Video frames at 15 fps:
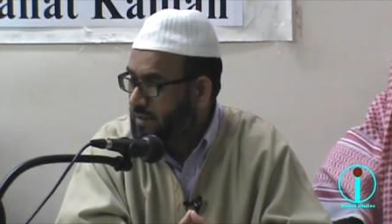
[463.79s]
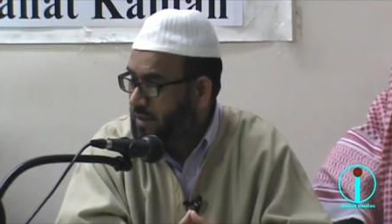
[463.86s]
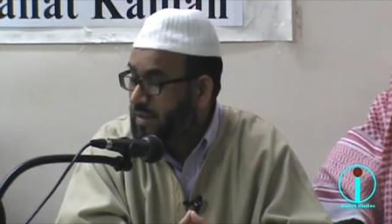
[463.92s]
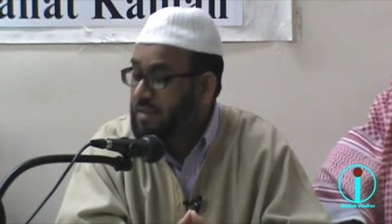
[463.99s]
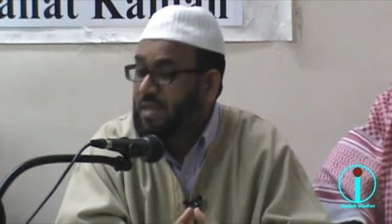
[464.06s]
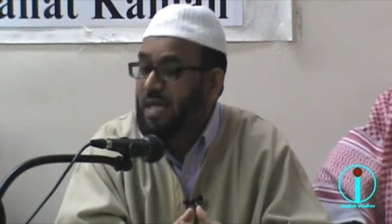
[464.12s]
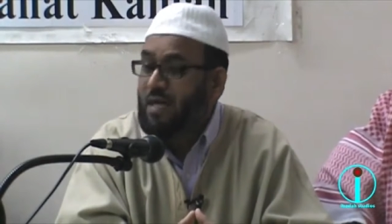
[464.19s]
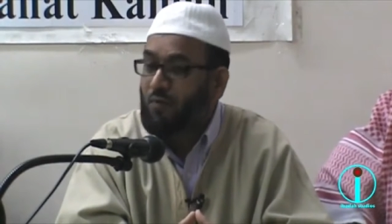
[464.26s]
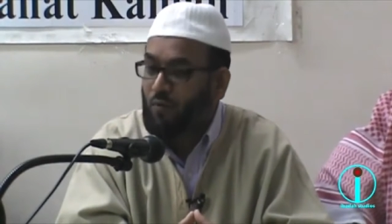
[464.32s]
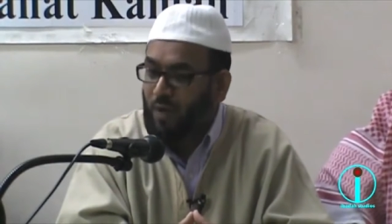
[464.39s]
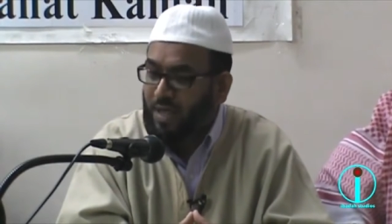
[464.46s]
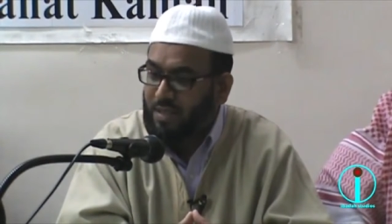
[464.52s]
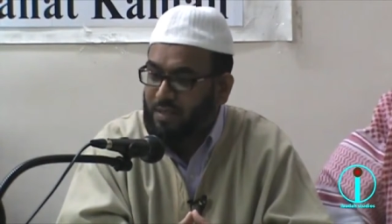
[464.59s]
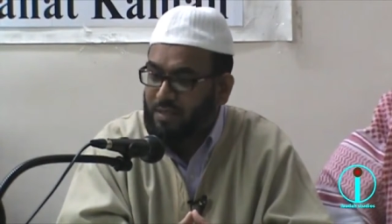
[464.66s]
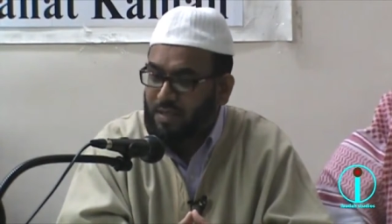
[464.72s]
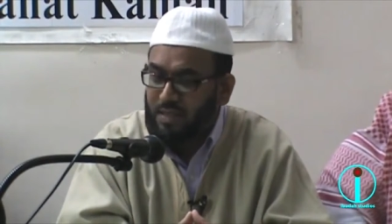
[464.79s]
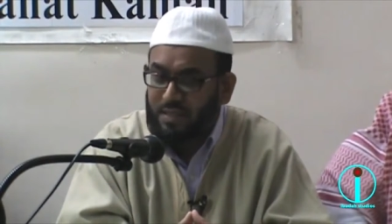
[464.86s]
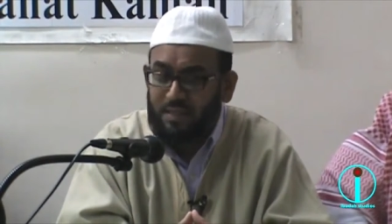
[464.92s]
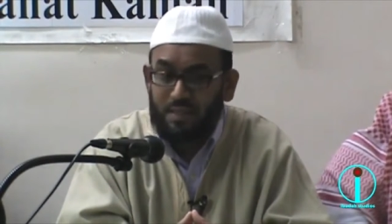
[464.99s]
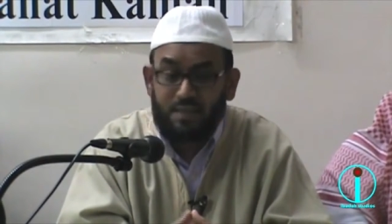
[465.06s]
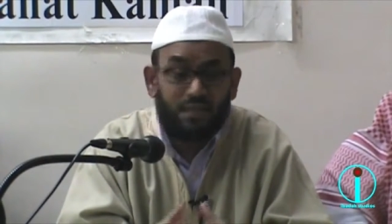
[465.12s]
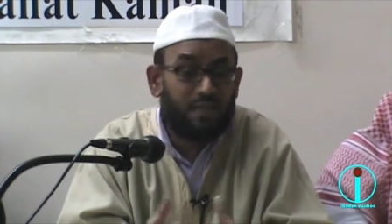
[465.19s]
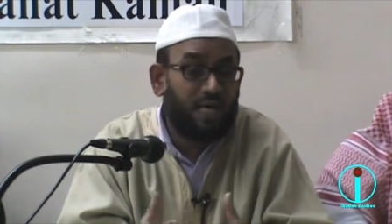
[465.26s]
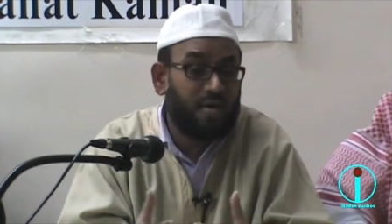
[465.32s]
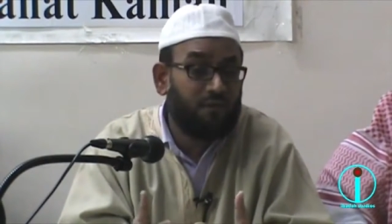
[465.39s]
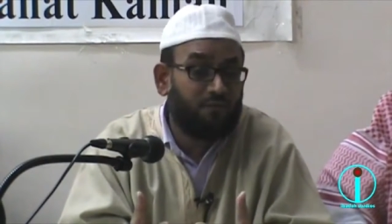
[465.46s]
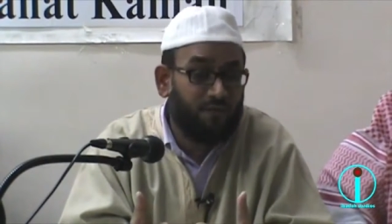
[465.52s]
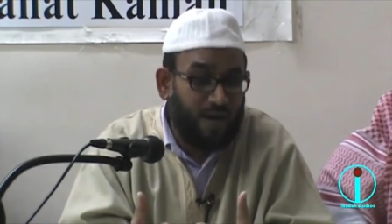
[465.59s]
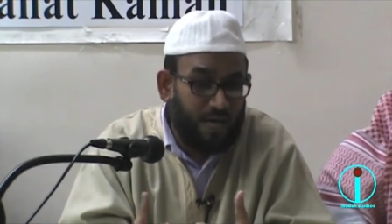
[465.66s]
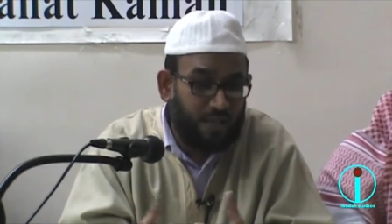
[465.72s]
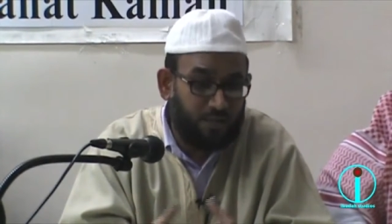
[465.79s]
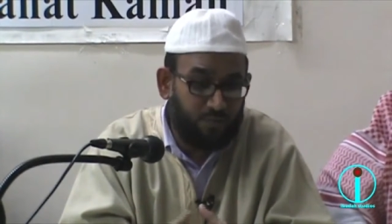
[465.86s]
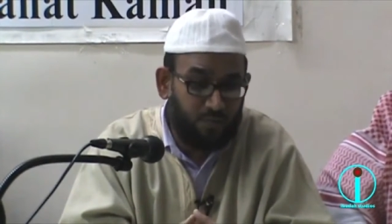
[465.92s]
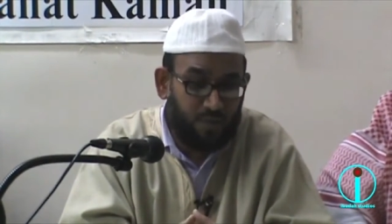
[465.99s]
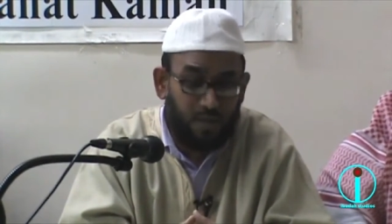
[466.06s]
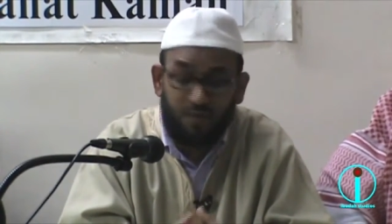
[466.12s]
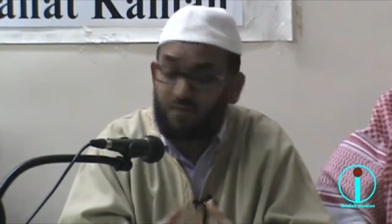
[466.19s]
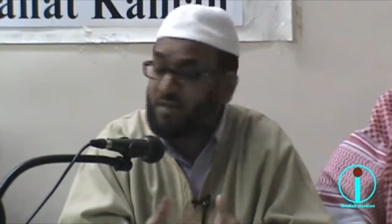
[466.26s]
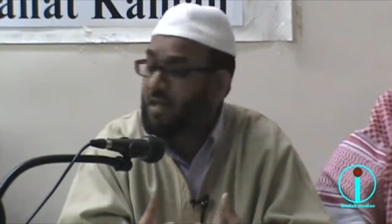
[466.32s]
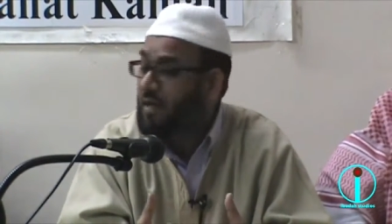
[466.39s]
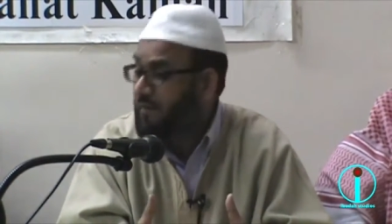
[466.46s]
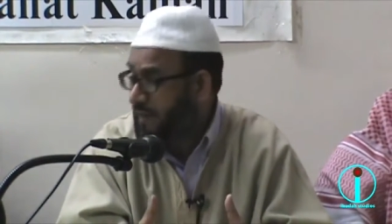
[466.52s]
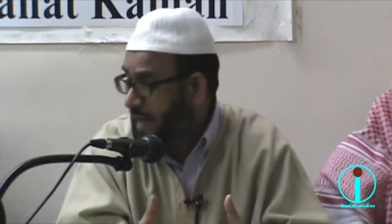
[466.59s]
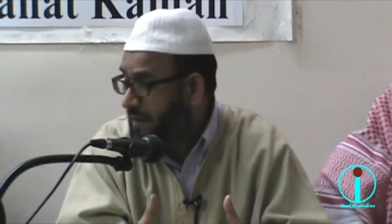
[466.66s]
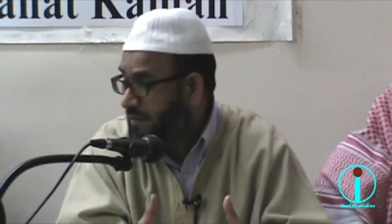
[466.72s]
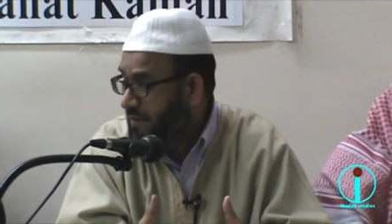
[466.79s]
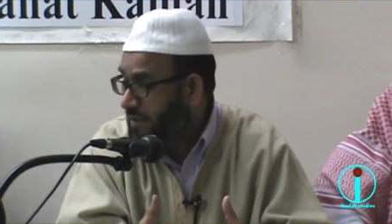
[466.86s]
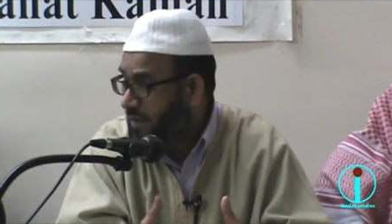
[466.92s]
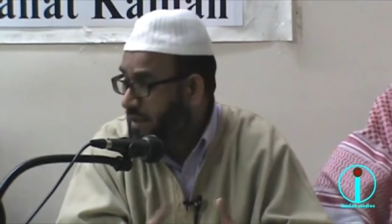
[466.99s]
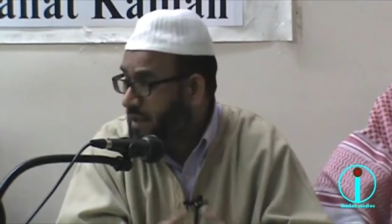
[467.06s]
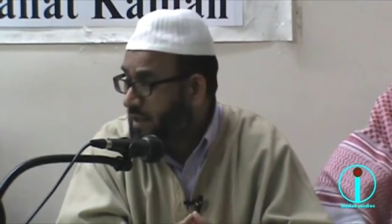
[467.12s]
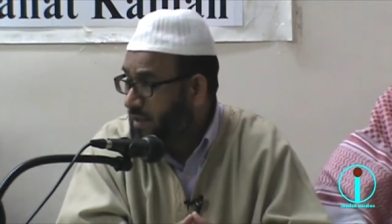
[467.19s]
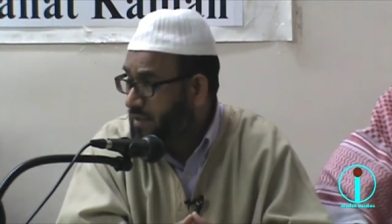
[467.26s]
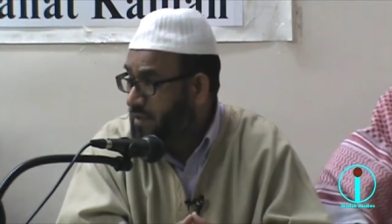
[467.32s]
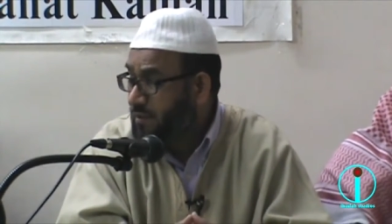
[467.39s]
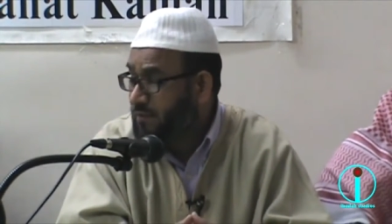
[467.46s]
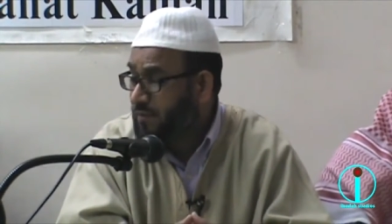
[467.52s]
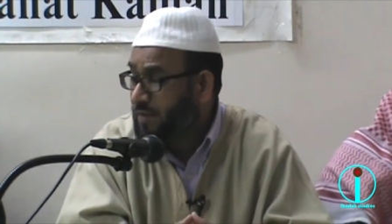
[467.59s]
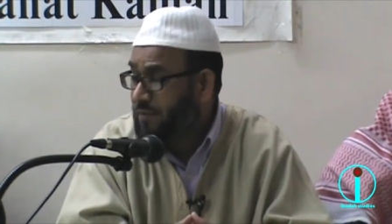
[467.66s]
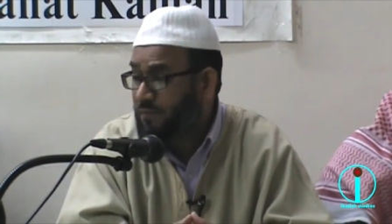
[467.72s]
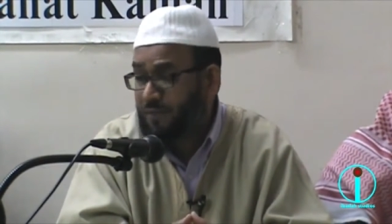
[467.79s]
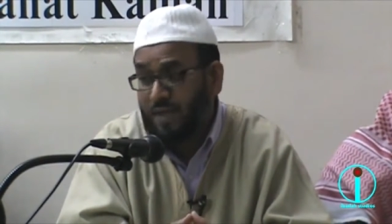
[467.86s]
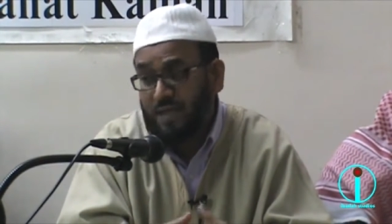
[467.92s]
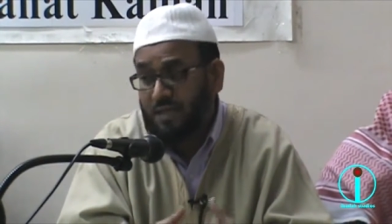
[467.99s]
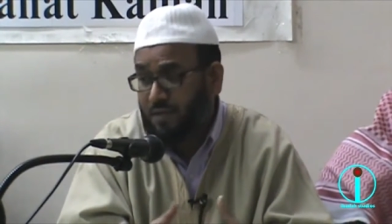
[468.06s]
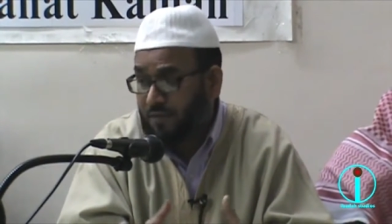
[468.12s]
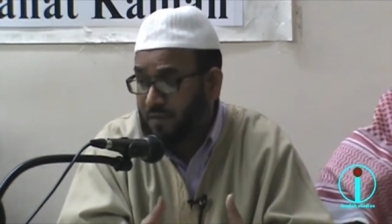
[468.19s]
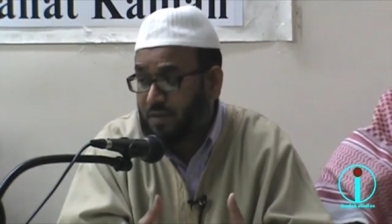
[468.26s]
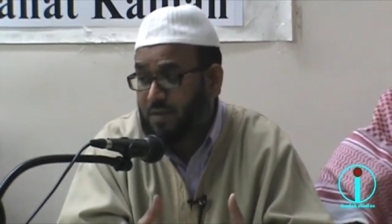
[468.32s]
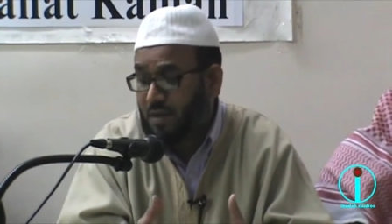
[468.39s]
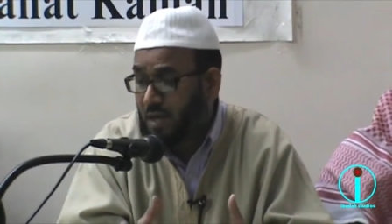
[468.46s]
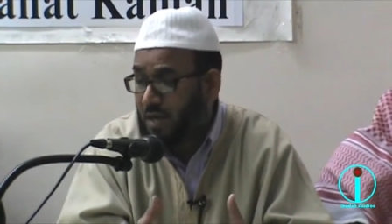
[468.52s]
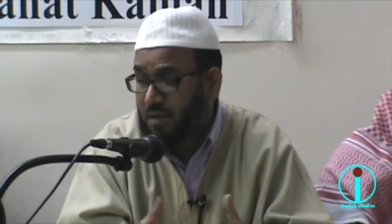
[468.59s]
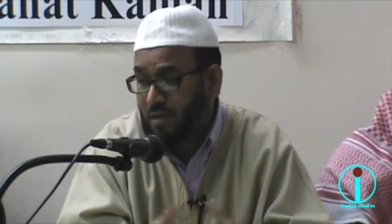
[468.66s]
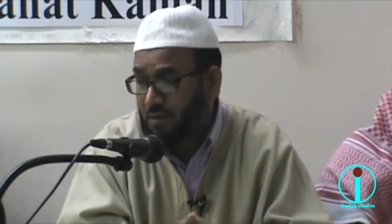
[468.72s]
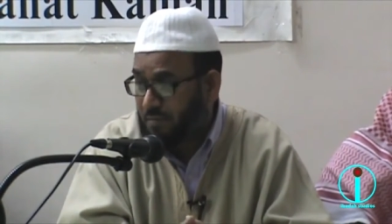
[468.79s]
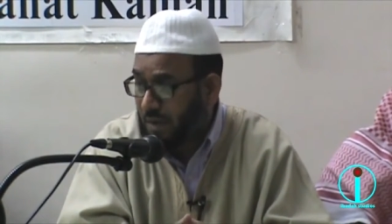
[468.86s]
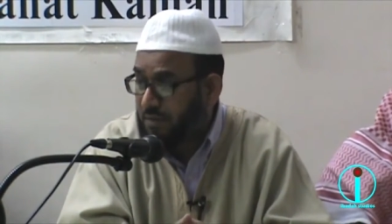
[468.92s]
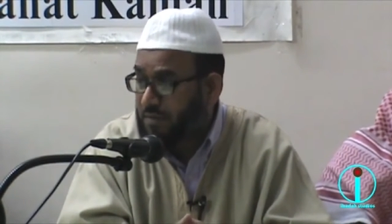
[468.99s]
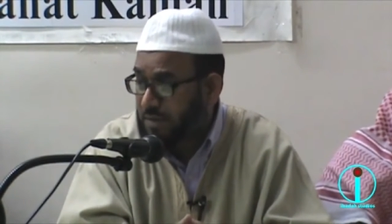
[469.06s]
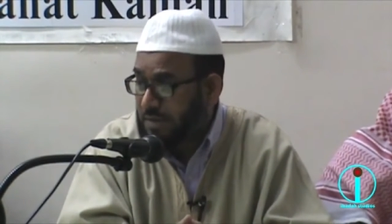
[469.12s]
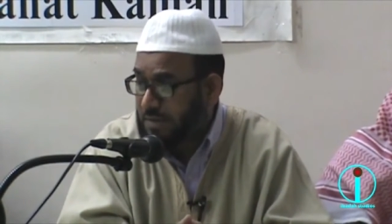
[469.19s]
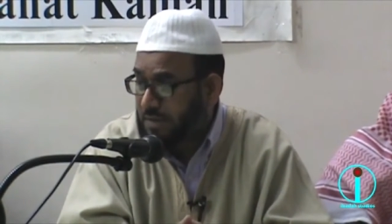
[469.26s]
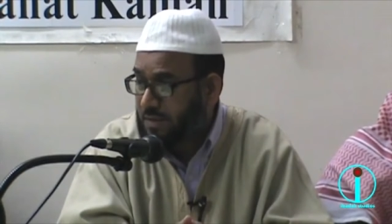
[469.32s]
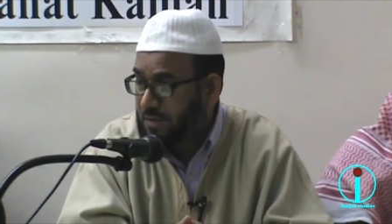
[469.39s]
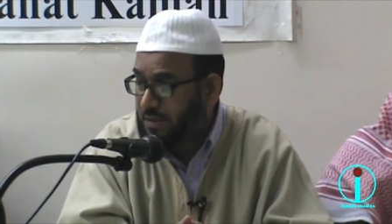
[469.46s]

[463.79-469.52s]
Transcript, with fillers: It has a lot of weight. It has a lot of volume. covers a lot of area. It's very difficult to conquer a mountain.